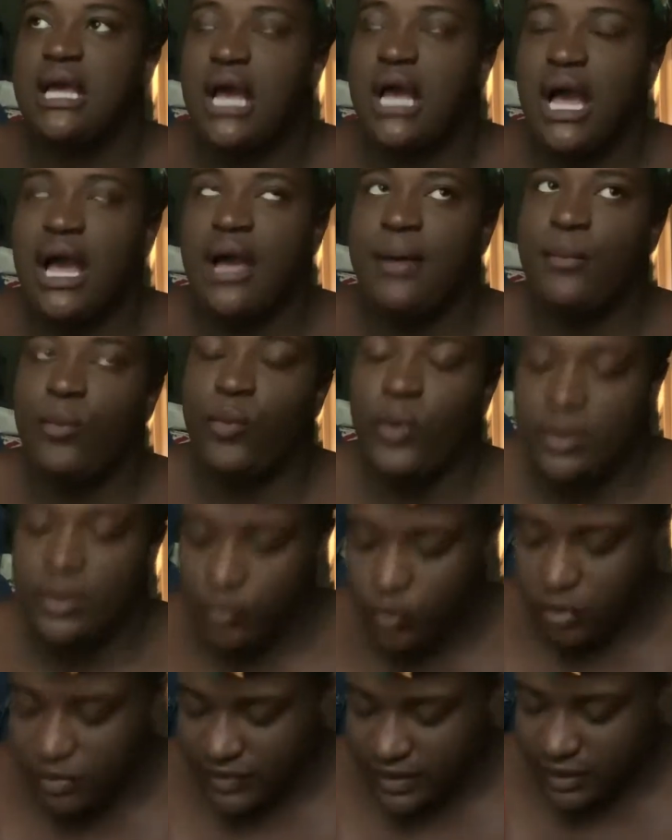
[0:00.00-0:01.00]
One
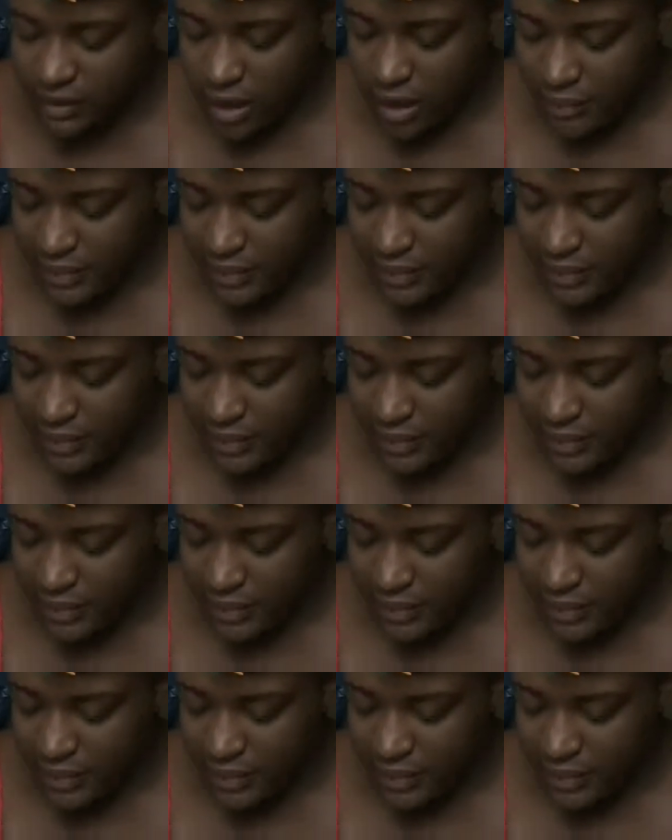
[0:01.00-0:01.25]
more thing not